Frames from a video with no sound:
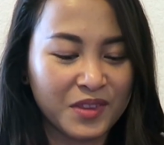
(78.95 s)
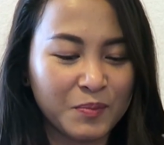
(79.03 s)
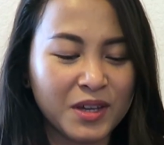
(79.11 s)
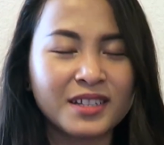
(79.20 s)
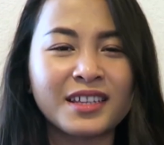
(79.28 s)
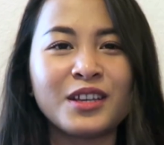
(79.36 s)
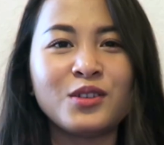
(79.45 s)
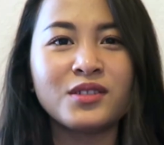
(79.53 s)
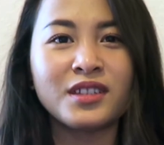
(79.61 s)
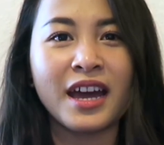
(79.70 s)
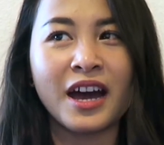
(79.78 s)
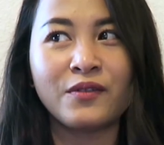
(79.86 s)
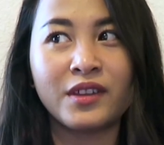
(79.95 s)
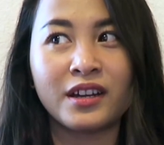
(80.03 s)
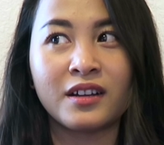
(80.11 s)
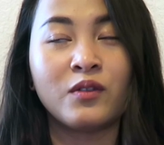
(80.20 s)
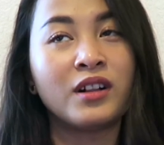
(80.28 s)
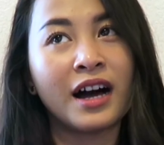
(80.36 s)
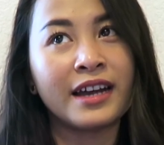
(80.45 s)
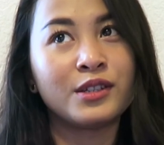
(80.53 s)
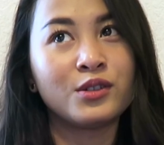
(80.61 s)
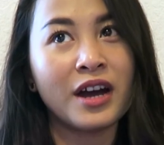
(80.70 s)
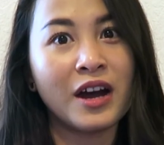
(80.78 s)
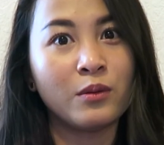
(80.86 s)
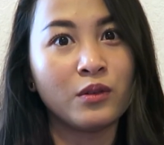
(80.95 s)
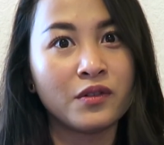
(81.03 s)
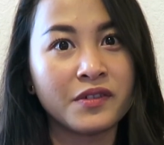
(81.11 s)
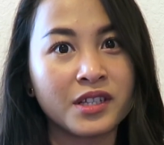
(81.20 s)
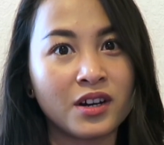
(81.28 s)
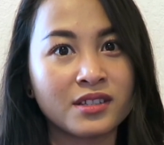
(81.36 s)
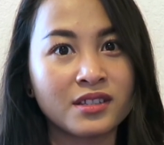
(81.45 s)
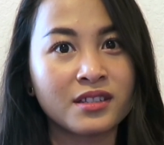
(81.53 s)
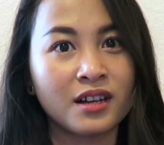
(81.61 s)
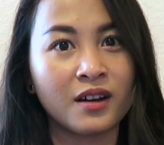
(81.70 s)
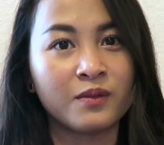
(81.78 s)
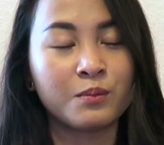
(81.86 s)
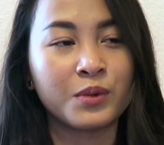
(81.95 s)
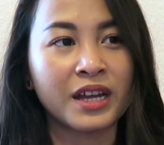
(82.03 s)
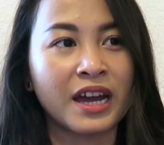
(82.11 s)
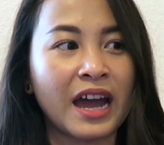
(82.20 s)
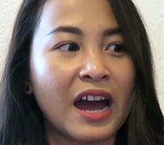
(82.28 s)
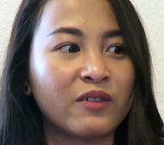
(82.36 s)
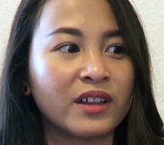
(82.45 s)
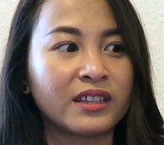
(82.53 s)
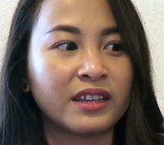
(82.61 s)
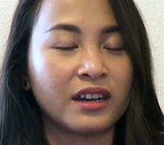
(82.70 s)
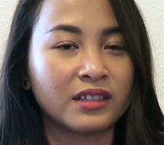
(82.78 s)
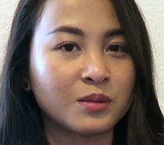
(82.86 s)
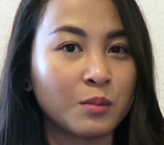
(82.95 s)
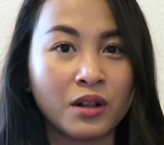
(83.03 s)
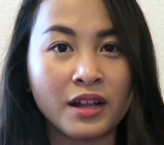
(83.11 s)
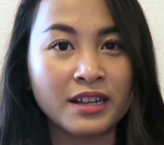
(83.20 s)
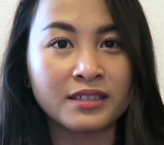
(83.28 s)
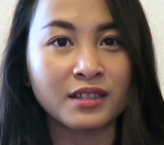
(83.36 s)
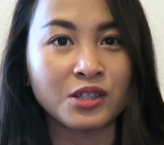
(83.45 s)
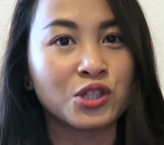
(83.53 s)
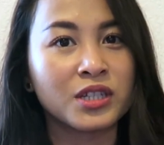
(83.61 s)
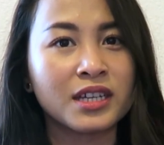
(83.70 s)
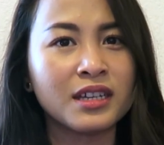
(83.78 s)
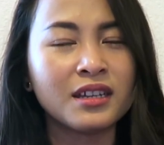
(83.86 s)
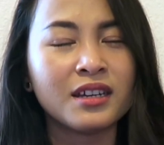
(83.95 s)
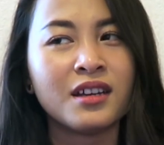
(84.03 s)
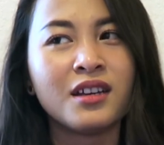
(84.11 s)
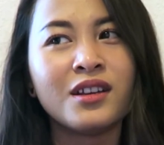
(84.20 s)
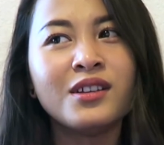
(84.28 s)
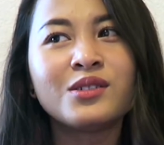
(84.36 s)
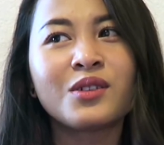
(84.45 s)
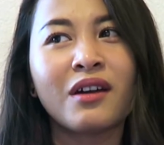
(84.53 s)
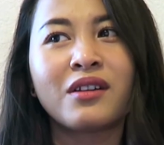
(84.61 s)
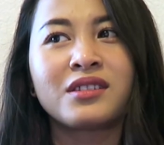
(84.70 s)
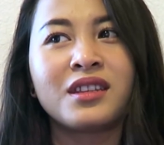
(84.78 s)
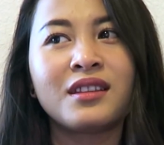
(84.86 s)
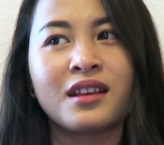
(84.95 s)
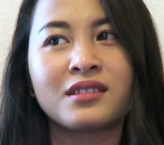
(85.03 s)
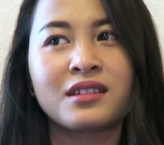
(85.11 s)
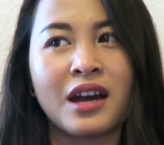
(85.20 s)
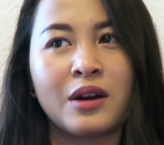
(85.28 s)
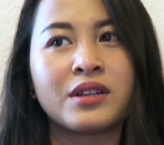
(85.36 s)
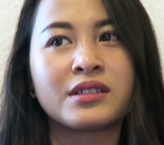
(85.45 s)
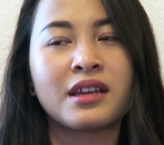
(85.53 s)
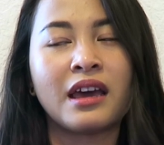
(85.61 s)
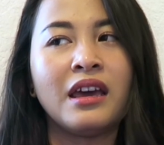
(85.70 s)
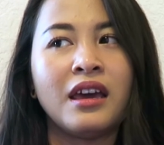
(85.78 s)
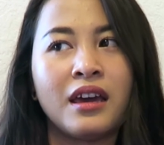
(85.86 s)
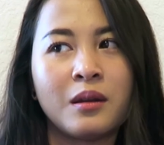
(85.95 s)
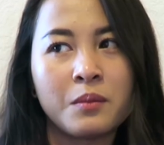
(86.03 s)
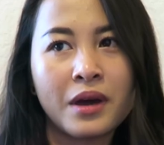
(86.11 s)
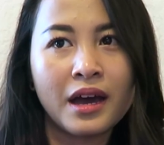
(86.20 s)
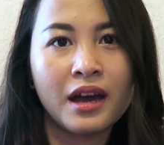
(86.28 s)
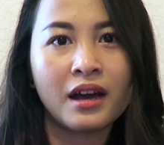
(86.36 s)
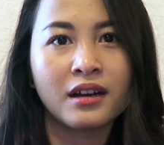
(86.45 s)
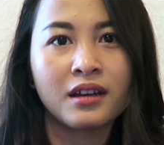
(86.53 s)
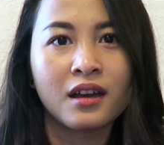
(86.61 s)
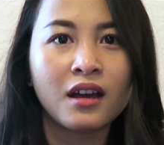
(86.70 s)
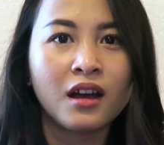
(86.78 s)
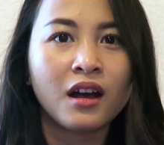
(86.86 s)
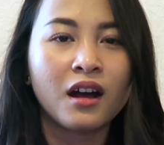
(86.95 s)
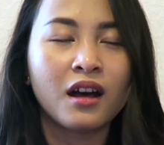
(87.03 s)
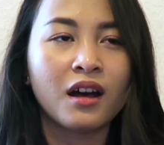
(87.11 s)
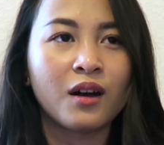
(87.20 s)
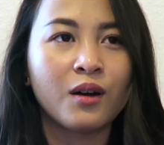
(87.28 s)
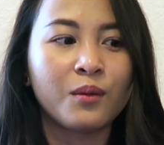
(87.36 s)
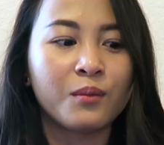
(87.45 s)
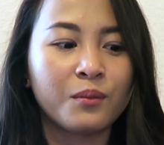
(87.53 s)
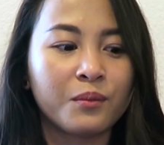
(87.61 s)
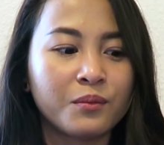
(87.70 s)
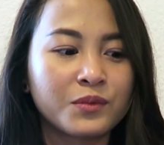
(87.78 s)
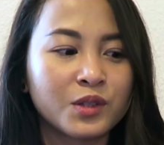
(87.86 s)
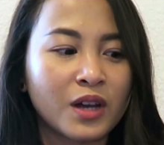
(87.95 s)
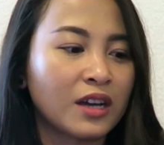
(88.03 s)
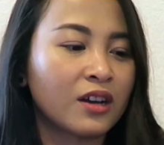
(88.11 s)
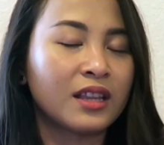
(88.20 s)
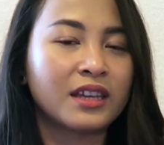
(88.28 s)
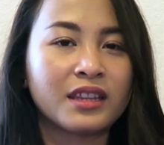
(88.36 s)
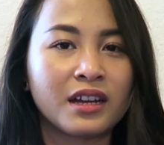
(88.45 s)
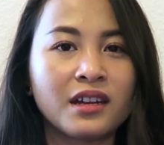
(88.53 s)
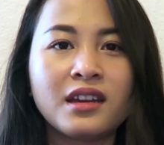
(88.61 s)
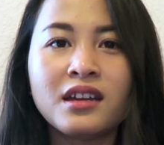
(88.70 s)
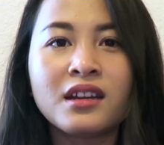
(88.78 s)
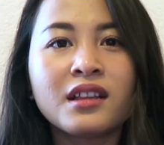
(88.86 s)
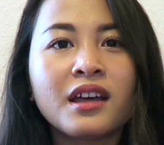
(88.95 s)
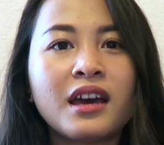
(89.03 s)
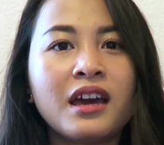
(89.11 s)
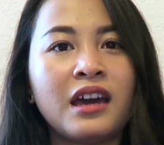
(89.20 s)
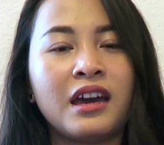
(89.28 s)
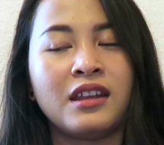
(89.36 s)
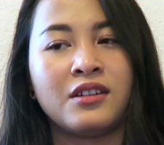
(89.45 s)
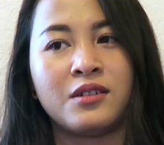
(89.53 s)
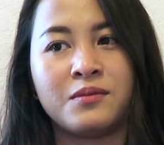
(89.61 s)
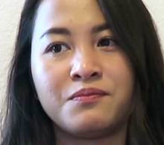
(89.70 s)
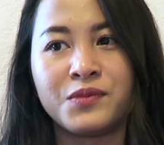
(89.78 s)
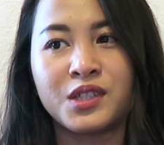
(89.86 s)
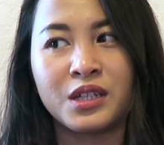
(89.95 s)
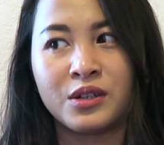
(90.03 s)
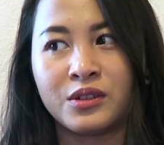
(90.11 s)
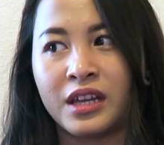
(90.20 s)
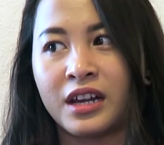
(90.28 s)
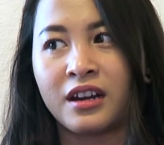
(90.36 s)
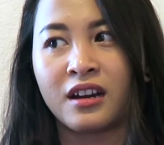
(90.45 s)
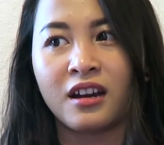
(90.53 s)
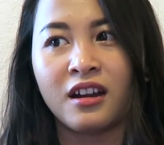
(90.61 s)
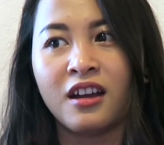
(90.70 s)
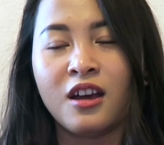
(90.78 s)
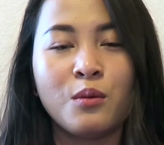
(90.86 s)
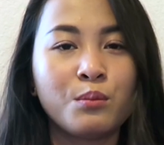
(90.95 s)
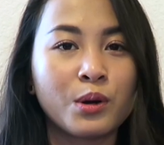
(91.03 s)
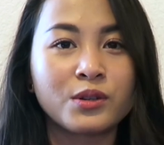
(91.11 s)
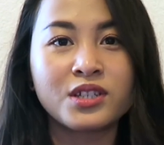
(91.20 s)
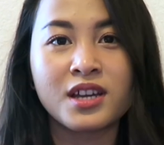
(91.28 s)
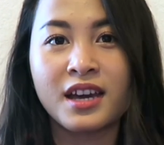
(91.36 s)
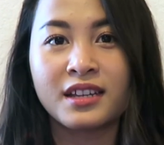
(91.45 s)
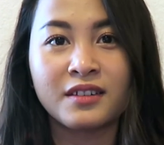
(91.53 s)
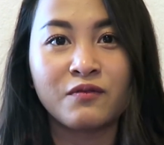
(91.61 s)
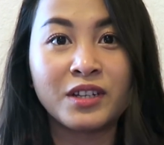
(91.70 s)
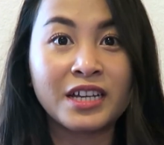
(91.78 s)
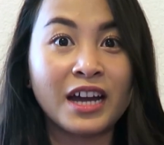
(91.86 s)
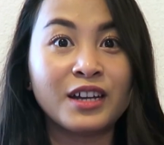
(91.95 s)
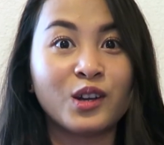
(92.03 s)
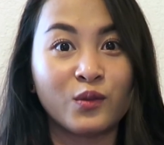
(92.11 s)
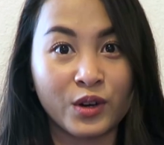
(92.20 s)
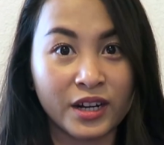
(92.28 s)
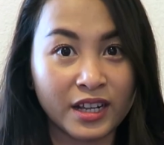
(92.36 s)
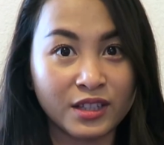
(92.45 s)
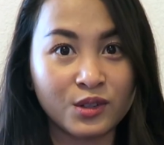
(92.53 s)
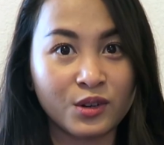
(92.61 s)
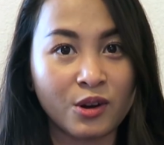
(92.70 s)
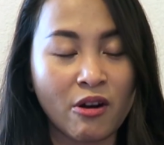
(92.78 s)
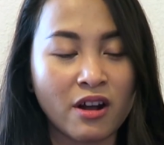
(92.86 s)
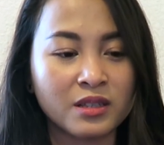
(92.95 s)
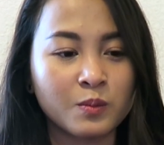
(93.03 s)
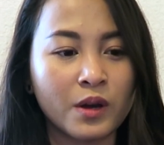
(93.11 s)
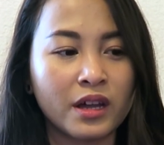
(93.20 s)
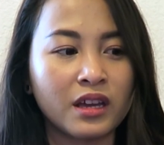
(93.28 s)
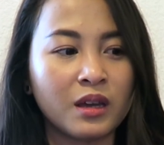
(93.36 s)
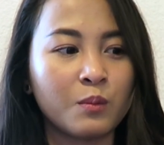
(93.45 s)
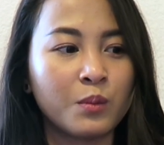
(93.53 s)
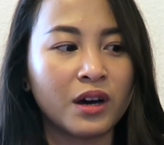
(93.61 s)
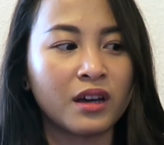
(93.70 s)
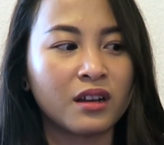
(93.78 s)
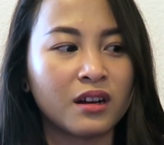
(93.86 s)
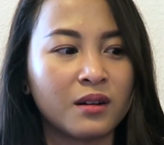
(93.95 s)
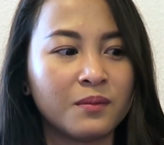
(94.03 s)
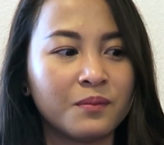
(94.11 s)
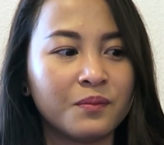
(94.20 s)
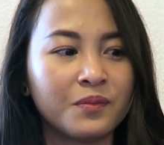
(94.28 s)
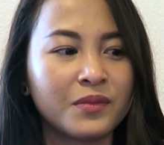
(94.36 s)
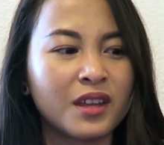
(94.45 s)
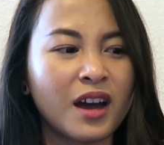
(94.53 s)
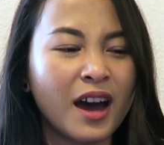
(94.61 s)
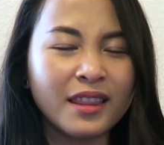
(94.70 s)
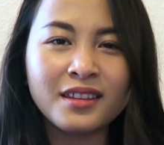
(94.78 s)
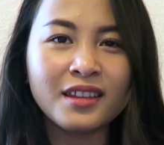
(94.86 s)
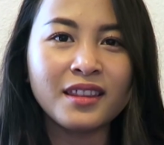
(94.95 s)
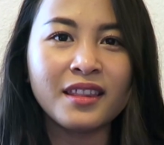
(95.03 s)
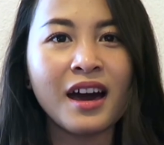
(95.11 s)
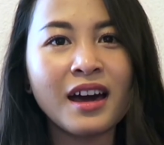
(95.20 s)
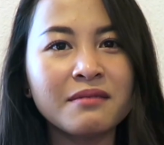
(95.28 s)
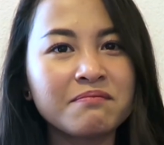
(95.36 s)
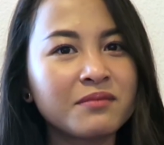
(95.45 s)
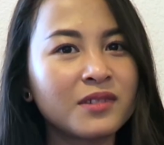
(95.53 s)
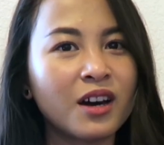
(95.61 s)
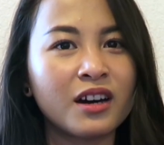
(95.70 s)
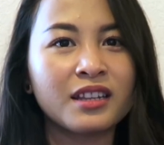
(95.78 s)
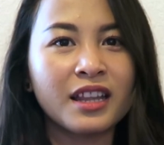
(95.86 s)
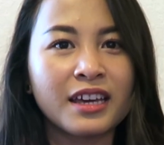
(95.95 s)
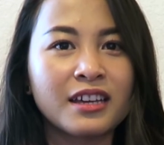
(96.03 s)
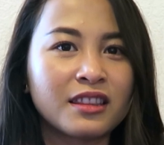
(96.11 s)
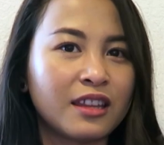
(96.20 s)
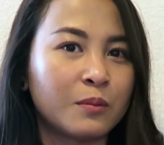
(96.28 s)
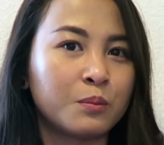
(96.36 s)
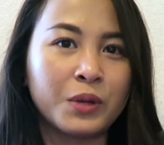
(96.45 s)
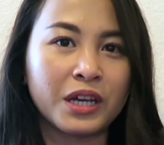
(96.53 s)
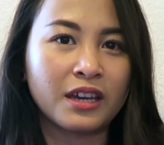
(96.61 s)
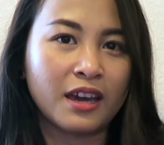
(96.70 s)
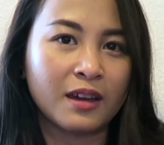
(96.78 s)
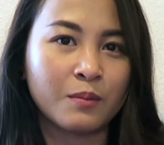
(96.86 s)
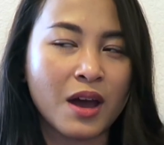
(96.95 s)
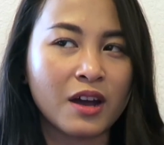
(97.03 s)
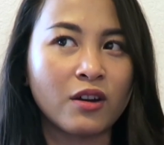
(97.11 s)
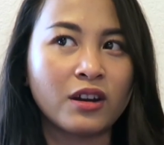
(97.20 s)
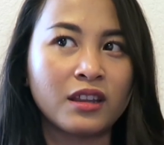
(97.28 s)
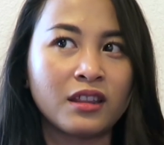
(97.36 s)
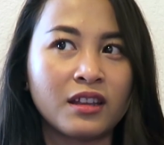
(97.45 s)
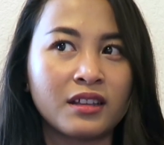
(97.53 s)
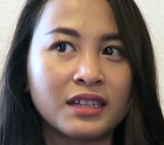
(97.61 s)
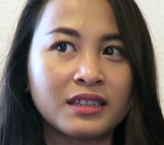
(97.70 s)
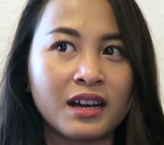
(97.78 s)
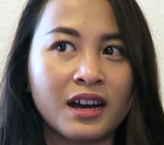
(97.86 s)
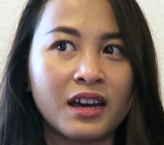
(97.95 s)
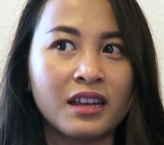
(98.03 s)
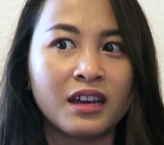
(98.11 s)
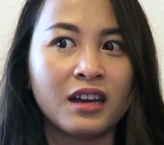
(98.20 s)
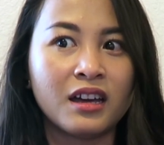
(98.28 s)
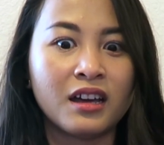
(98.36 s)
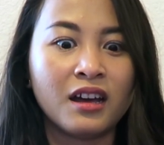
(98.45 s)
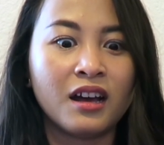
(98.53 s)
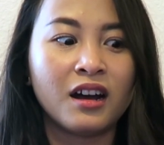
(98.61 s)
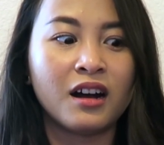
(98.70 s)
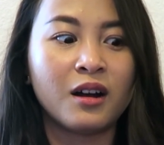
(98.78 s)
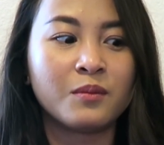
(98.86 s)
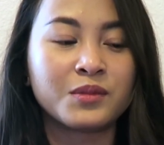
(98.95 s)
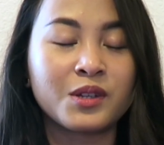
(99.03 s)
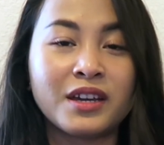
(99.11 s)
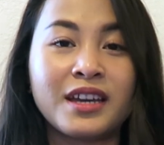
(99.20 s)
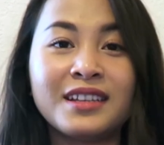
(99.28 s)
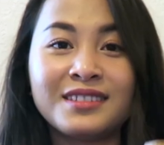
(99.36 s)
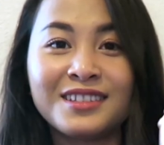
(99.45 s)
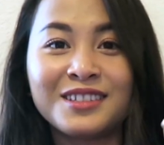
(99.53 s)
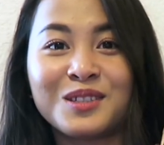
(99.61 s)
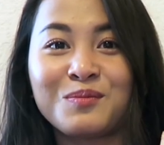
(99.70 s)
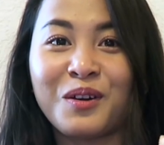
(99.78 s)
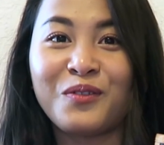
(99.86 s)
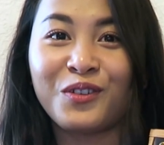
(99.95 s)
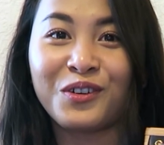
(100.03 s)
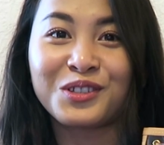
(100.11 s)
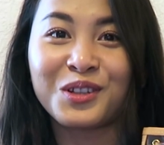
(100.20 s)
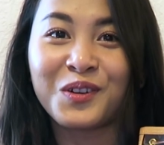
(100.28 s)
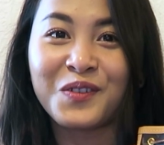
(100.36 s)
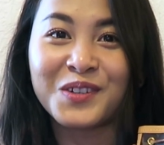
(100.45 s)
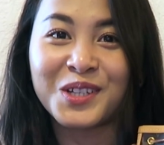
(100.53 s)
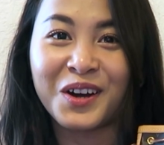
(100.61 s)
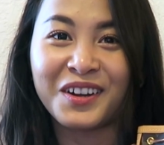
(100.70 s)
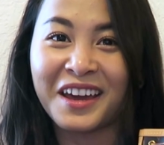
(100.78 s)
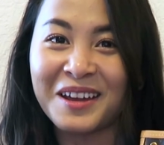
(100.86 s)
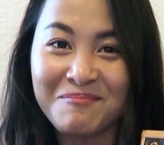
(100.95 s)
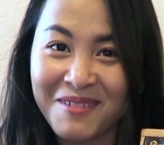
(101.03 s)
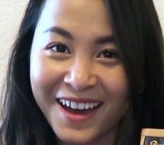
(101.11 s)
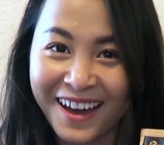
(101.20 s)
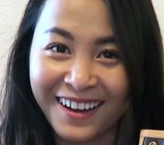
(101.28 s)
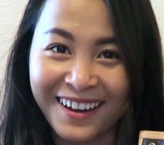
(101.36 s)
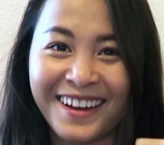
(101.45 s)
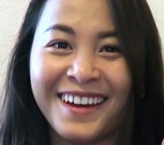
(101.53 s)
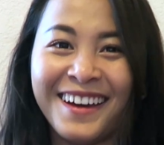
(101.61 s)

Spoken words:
because I usually have their, well, I do have Louis Vuitton stuff, but I have like their small SLG, so I don't think that's counted as a handbag. So I got like their key clay and you know, their pochette, which I converted to a crossbody, but other than that, not like their big handbag or anything like that. So I guess this is my first Louis Vuitton handbag.